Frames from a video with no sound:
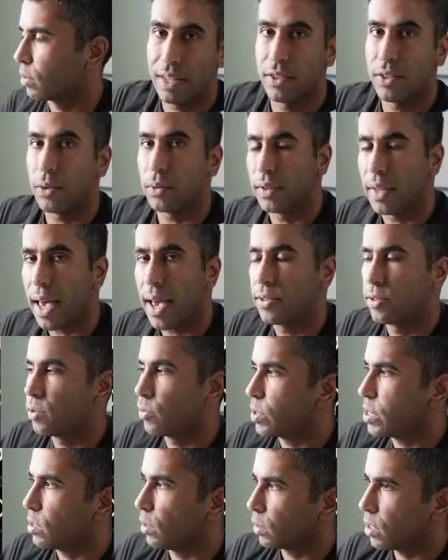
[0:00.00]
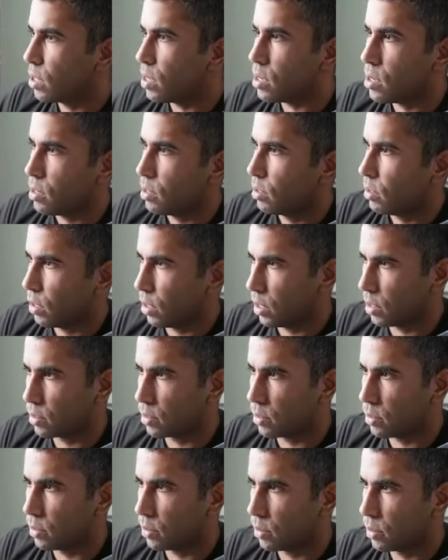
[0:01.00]
And so that's the real key.
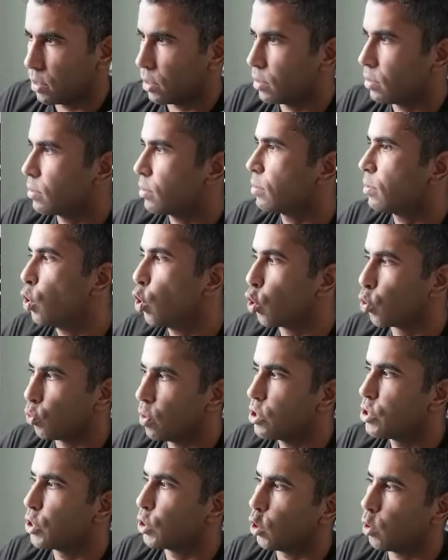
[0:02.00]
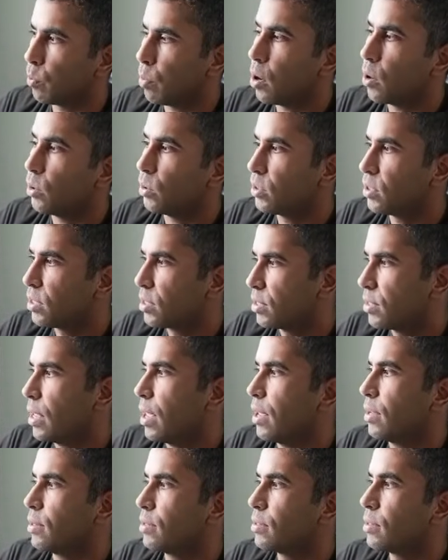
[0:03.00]
As this original post
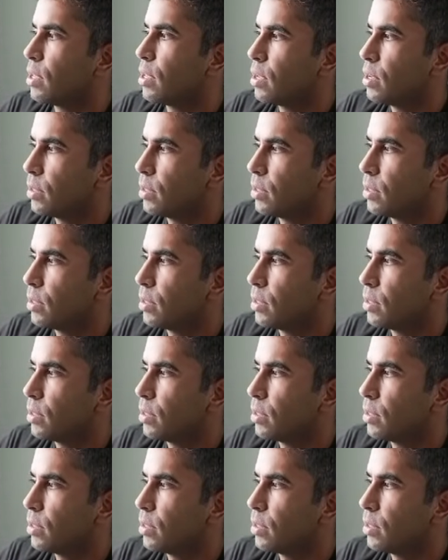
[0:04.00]
says,